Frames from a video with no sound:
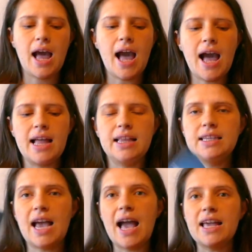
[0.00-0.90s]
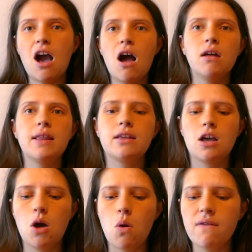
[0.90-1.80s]
And I can't let
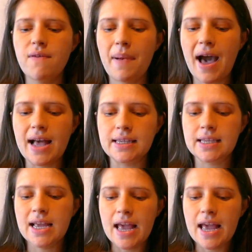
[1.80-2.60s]
go of the past.